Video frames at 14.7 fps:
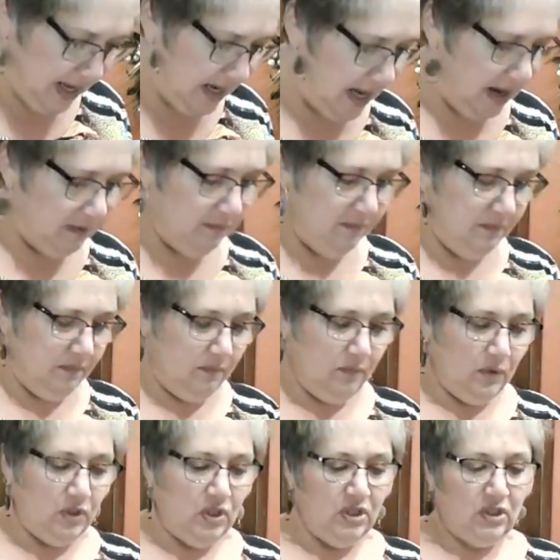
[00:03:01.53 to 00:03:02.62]
and I
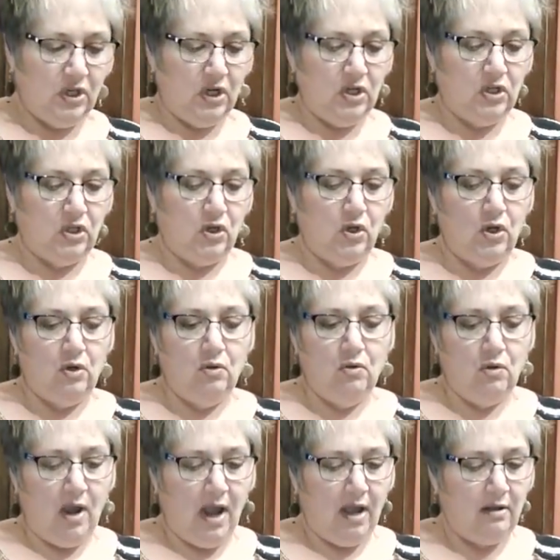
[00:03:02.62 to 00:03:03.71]
was just going to show
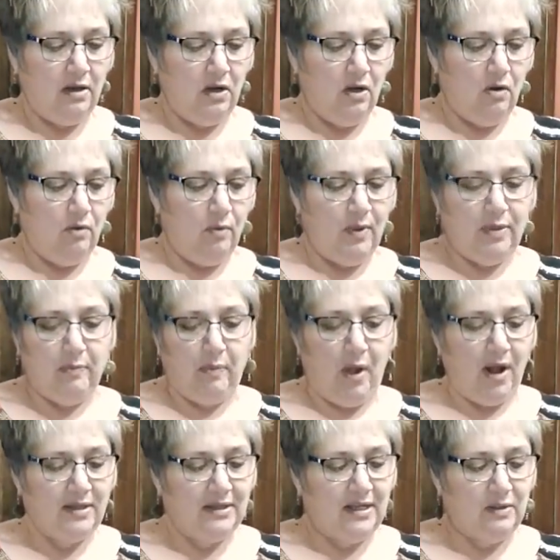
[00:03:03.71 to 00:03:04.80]
you how, what the
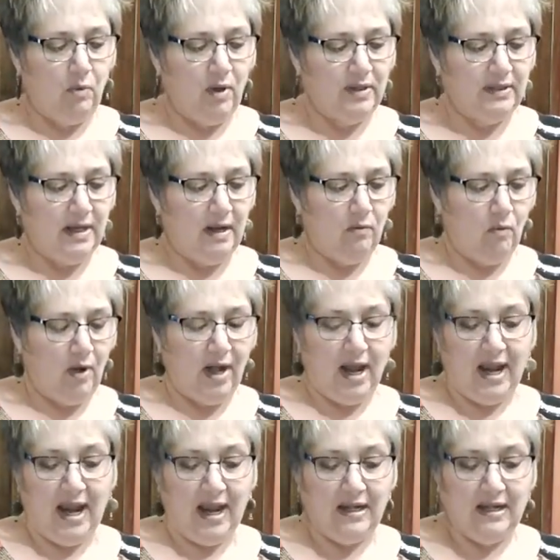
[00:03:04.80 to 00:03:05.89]
process was and what
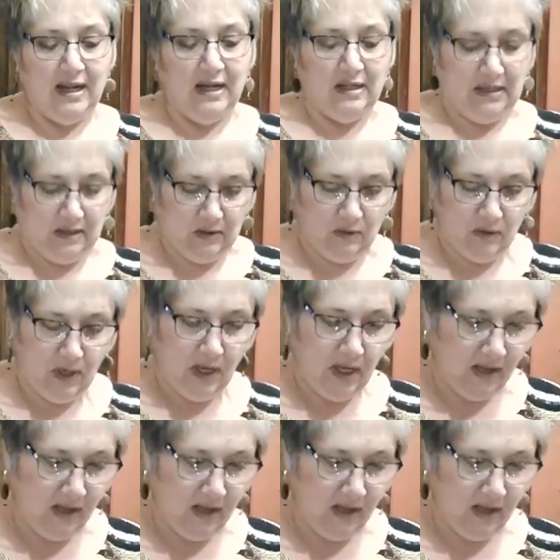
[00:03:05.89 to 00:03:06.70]
I had done to